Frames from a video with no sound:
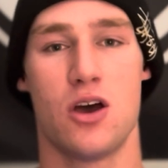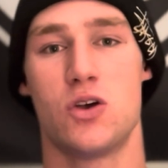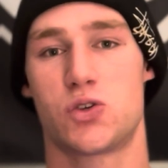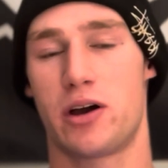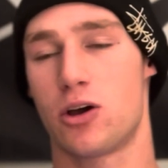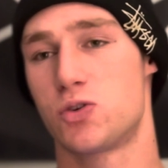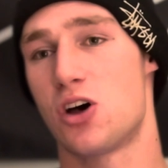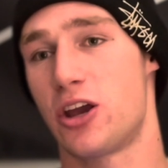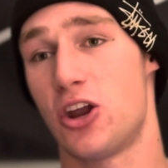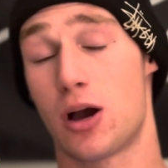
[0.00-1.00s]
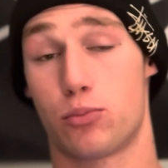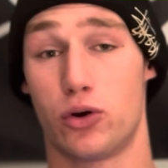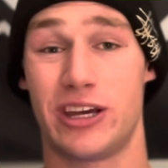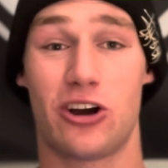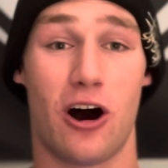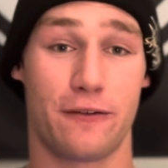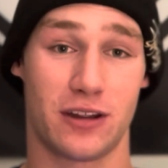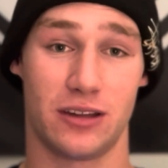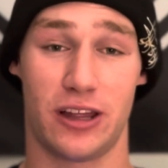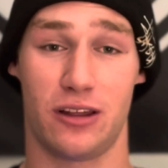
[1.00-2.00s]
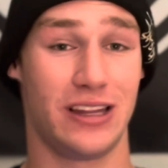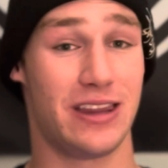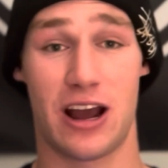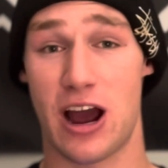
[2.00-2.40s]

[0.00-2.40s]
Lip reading: So I'd go Song Yadong pretty confidently there.